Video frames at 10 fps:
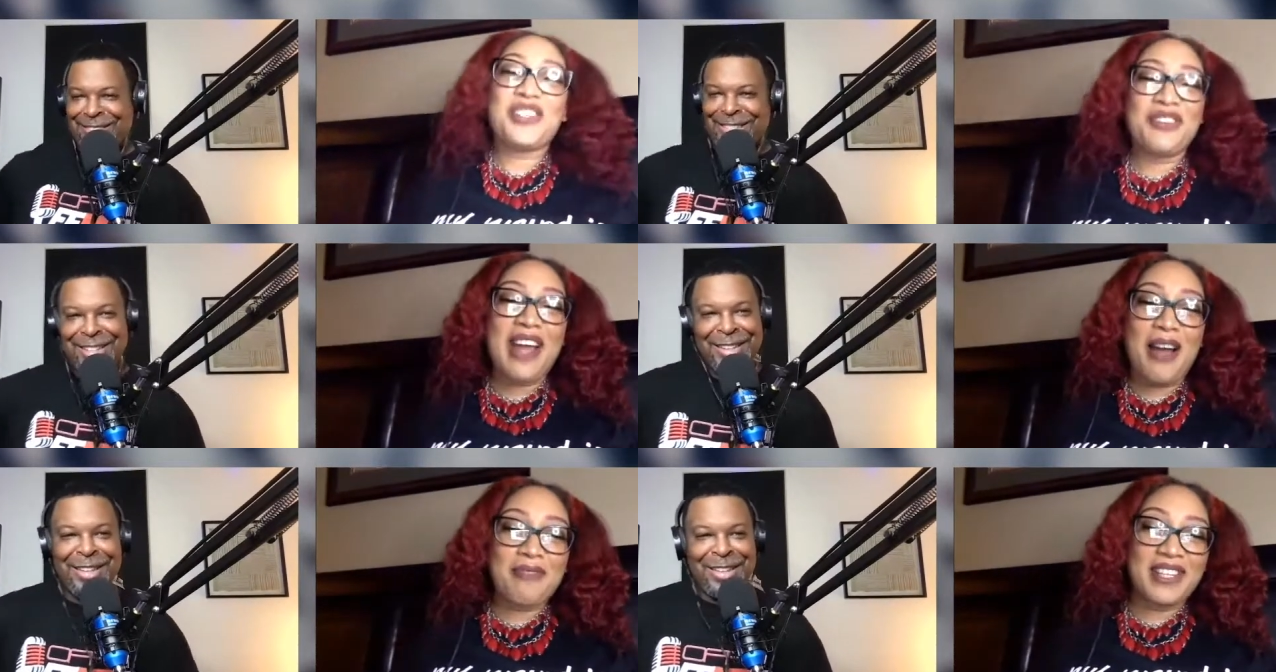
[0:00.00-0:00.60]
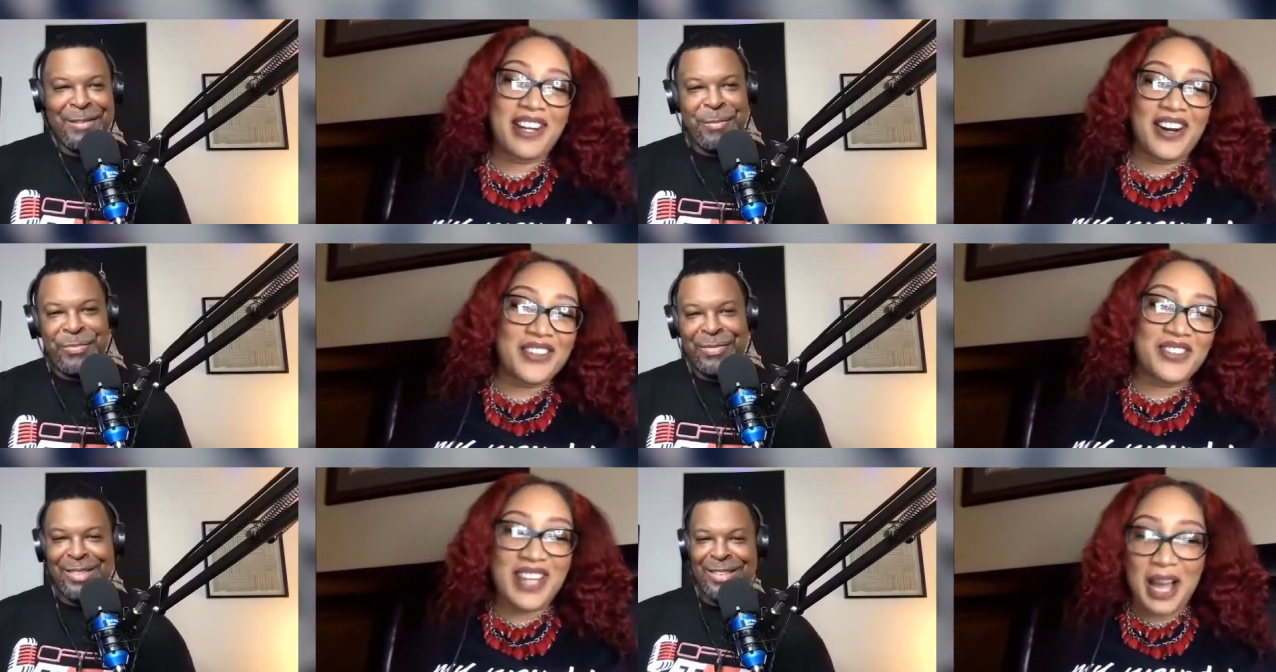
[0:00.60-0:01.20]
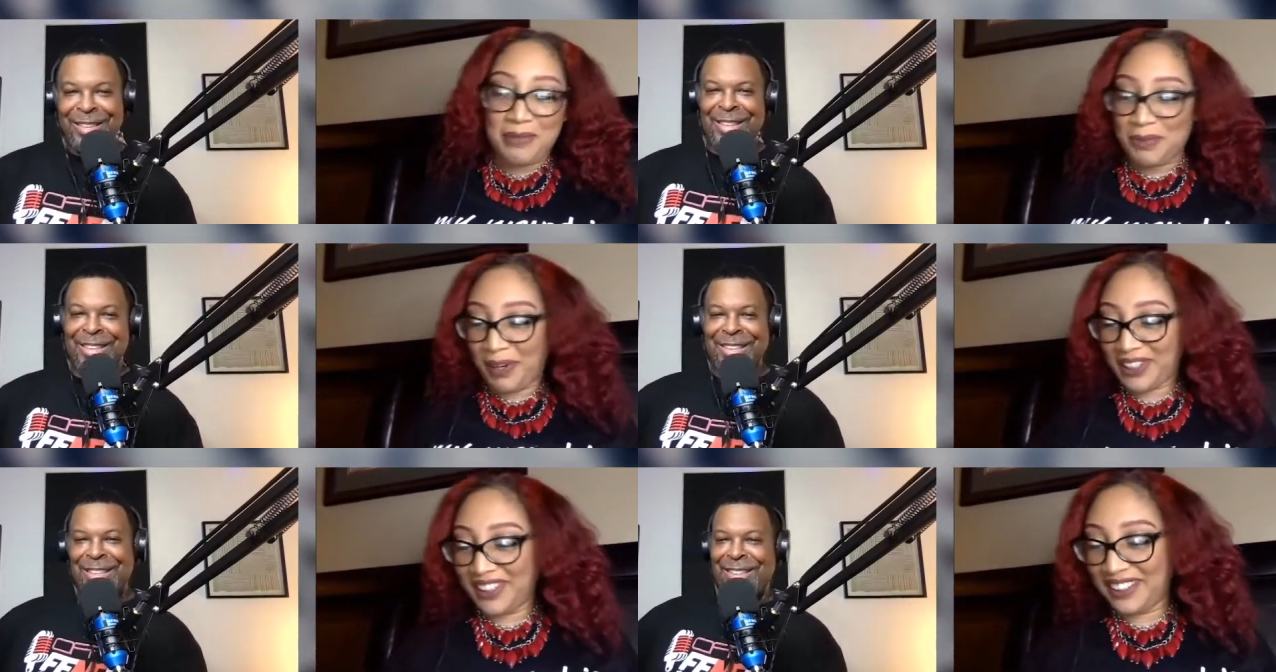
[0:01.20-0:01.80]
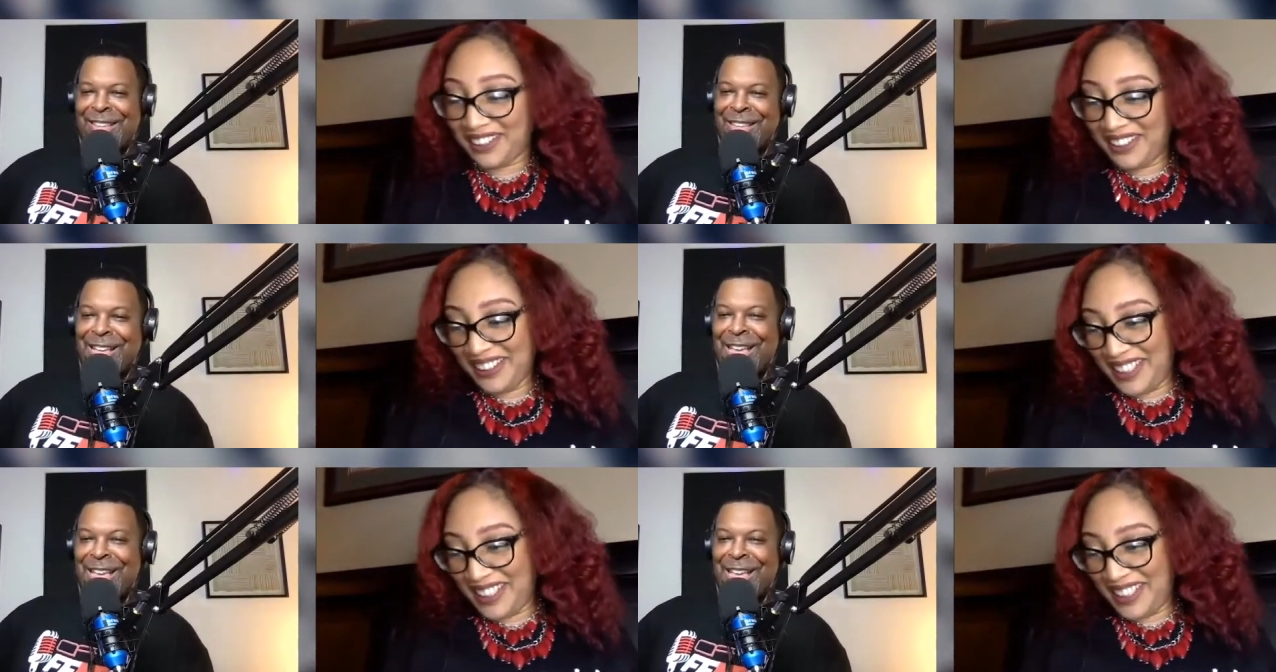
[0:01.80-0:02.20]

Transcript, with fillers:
Speaker 1: you got me, girl. You got me, Marquita.